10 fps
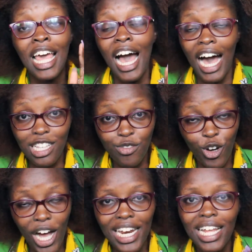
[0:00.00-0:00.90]
As for
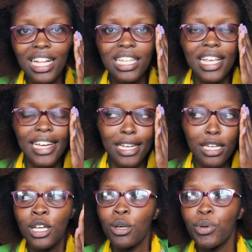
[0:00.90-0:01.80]
adults and
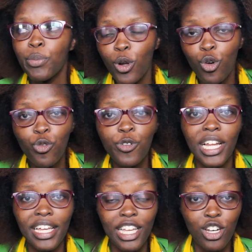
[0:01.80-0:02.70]
people who feel like
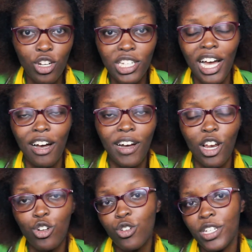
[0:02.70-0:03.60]
they don't have a lot
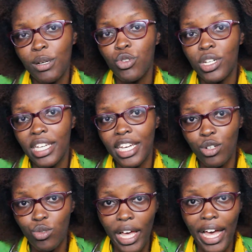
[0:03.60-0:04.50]
of time to dedicate to
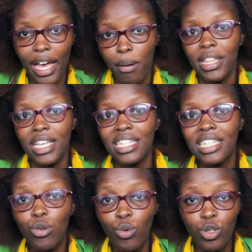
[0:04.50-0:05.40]
their hair but they still
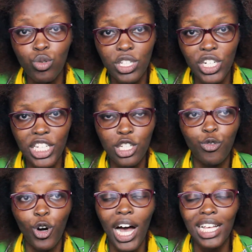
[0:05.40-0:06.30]
want to stretch it for
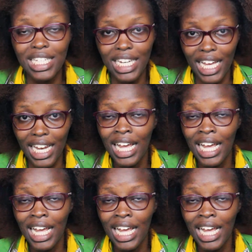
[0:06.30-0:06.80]
a style,